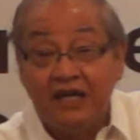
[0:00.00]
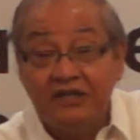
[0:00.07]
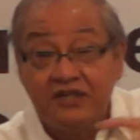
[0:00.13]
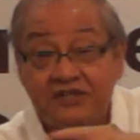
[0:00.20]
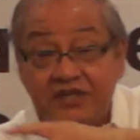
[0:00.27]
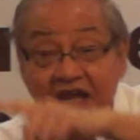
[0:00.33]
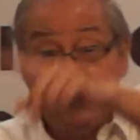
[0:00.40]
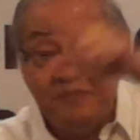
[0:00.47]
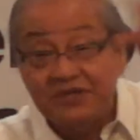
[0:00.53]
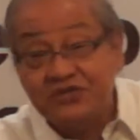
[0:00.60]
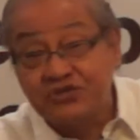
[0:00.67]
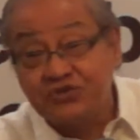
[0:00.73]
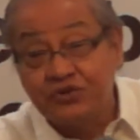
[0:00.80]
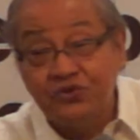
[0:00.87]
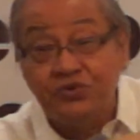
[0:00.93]
The same
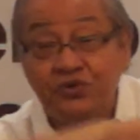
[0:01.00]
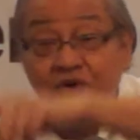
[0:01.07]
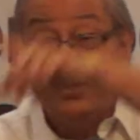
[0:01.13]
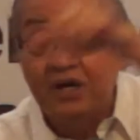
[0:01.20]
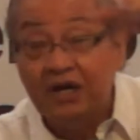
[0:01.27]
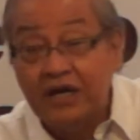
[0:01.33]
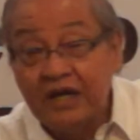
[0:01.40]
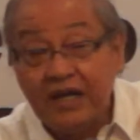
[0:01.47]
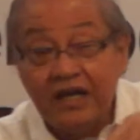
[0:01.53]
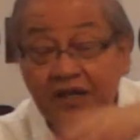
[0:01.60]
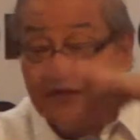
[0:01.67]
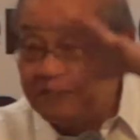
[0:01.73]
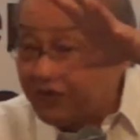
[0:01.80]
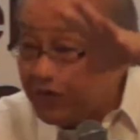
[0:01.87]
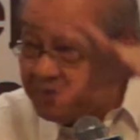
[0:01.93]
is true
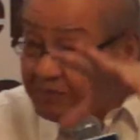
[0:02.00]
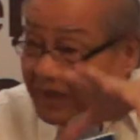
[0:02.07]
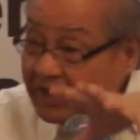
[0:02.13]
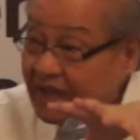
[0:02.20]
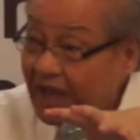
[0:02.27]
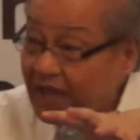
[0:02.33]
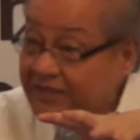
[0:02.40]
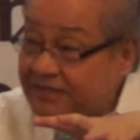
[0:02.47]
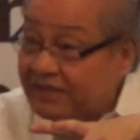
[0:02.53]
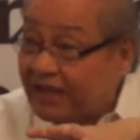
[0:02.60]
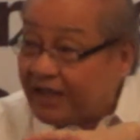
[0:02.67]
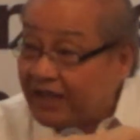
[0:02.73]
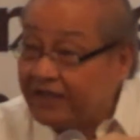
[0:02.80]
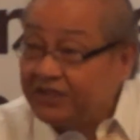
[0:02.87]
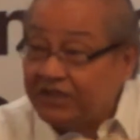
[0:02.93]
in for Pagasa
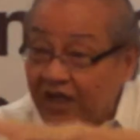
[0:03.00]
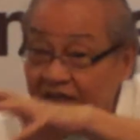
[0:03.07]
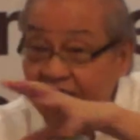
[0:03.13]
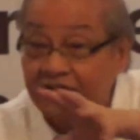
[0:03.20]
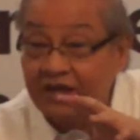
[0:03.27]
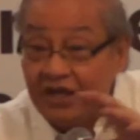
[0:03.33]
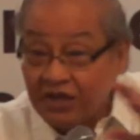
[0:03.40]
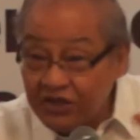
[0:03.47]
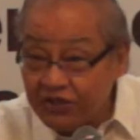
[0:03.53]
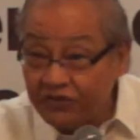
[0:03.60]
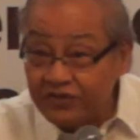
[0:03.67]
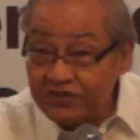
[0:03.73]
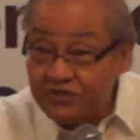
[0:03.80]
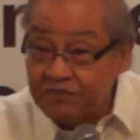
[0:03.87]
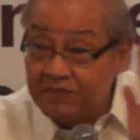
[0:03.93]
and the other, you know,
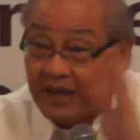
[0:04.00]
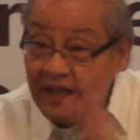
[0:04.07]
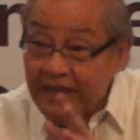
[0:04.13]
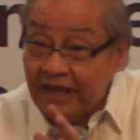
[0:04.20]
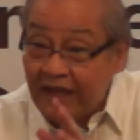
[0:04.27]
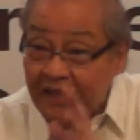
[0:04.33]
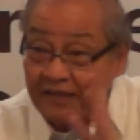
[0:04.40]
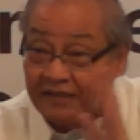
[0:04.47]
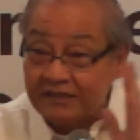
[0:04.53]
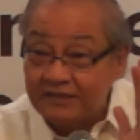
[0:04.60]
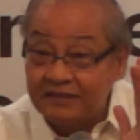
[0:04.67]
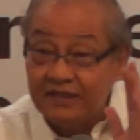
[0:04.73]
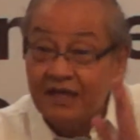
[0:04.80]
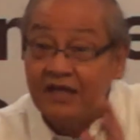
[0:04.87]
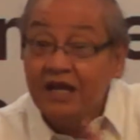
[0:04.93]
the supply
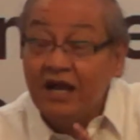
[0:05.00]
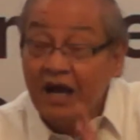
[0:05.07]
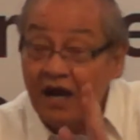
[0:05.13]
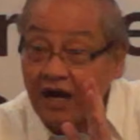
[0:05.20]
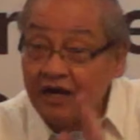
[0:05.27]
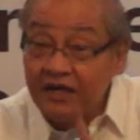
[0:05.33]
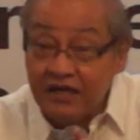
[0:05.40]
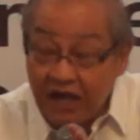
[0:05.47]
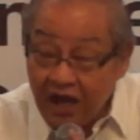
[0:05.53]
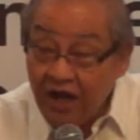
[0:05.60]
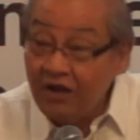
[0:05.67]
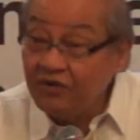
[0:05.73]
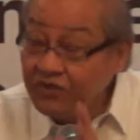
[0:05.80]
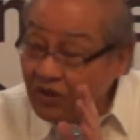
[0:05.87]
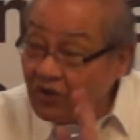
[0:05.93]
lines are
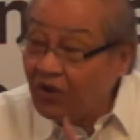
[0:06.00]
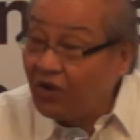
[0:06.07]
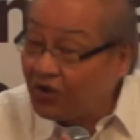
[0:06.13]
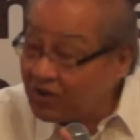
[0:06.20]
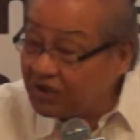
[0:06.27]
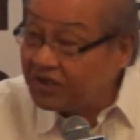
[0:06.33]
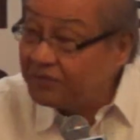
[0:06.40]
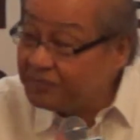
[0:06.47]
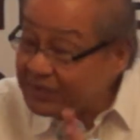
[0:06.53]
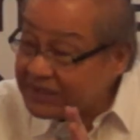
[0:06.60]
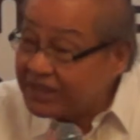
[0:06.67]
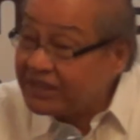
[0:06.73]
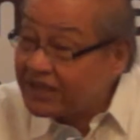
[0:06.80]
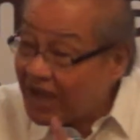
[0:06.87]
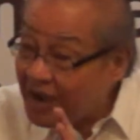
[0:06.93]
now no longer
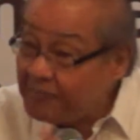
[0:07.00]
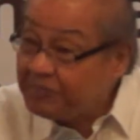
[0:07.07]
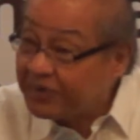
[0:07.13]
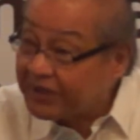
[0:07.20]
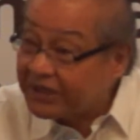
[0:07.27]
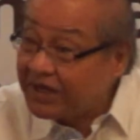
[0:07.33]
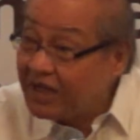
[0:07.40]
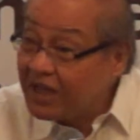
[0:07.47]
being hampered.